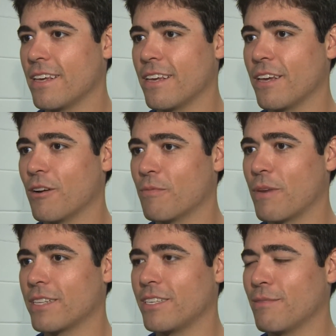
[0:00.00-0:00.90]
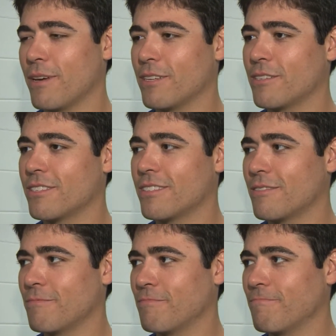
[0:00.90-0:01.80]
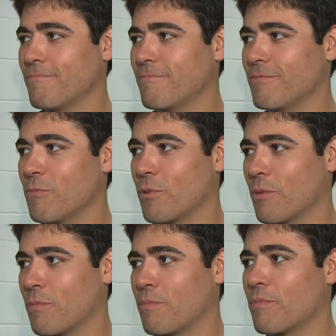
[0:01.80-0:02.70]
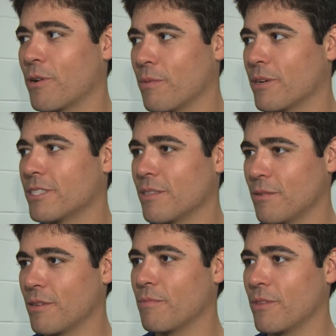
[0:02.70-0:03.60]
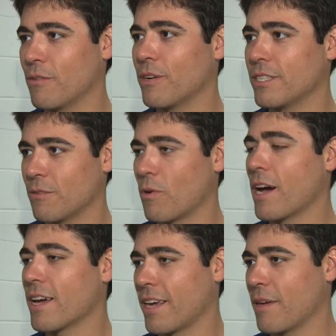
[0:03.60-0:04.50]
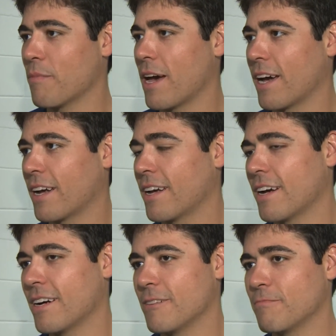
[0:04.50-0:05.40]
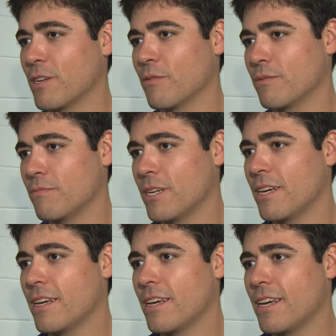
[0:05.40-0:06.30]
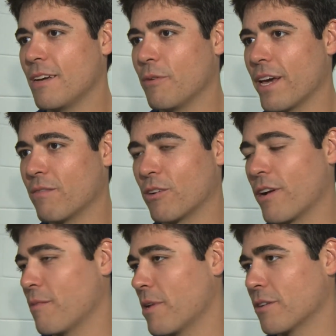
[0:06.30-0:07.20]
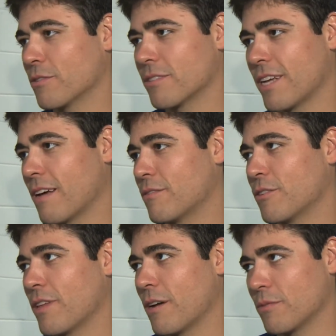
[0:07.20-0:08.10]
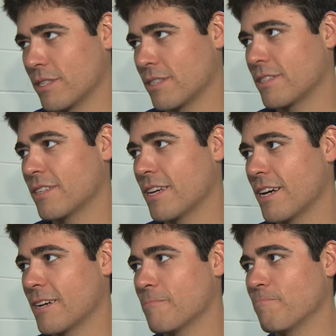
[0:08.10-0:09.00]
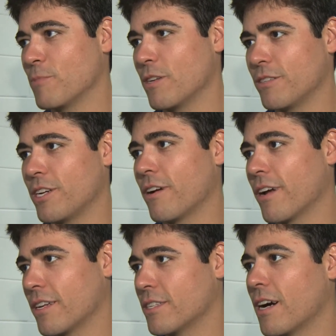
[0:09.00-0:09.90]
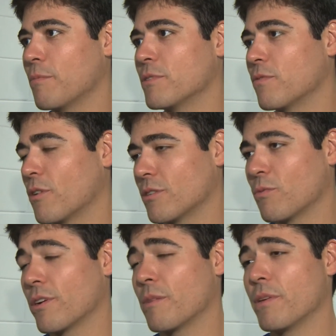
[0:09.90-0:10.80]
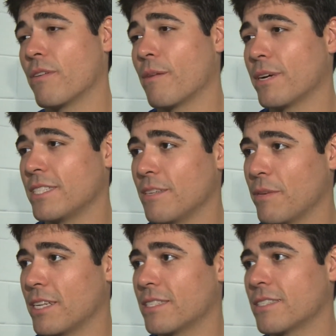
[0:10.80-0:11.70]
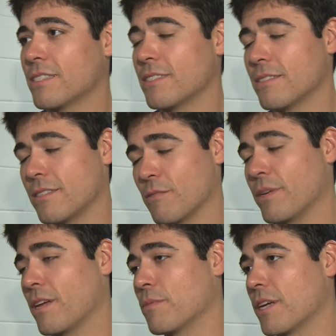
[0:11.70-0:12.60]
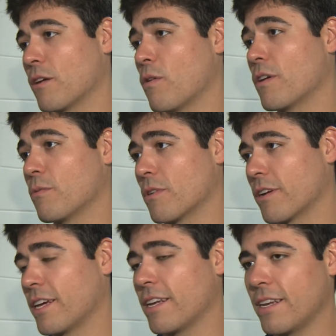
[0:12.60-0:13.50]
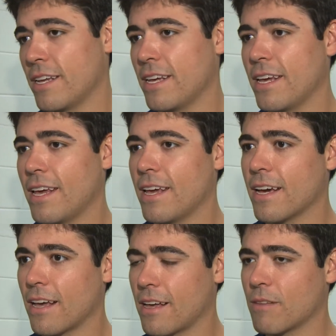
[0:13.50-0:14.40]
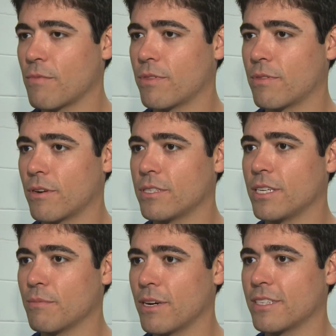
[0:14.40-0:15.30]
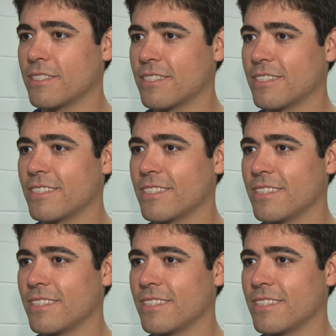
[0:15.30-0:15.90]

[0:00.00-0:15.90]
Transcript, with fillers: you know, my teammates were pretty much the, the, the reason why I came back. Um, you know, we have a great medical staff, so that was, um, you know, cherry on top as far as wanting to be around my teammates, still being able to get quality work in. Uh, 13 months,